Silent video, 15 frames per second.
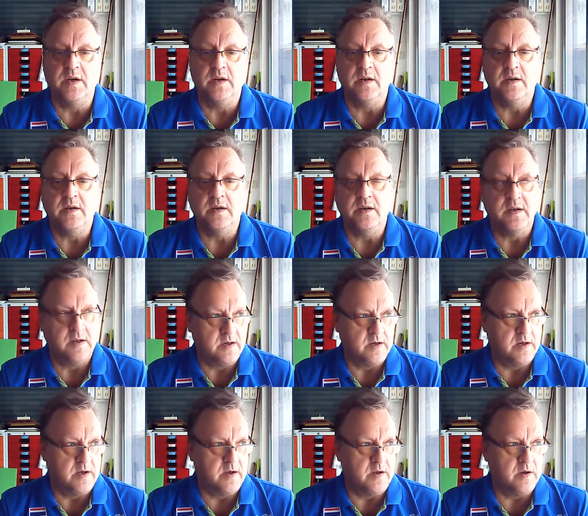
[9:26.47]

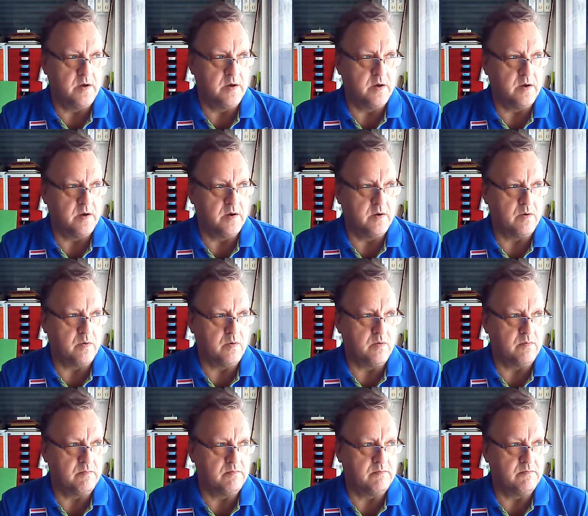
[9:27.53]

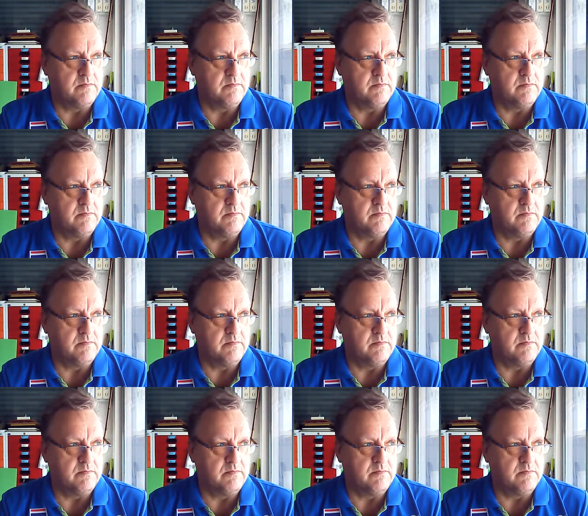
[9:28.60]
Nobody speaks.